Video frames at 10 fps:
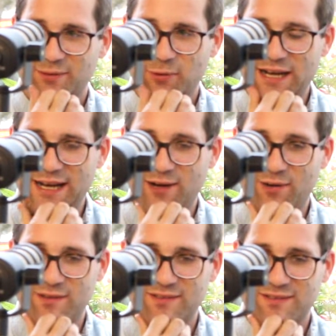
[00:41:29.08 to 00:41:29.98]
Wow.
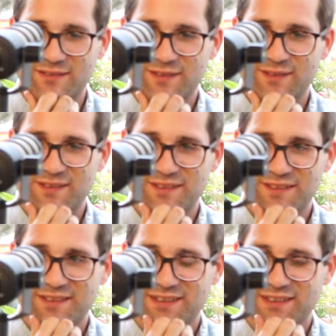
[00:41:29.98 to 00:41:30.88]

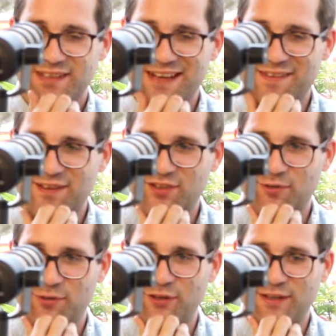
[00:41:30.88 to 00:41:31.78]
Yeah, that's a
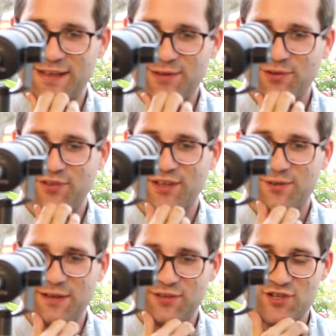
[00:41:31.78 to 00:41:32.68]
really interesting
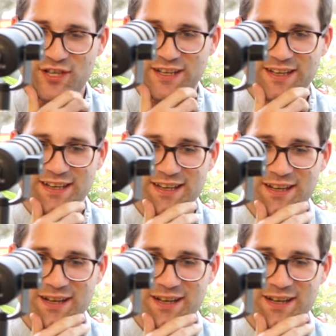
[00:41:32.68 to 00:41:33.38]
question.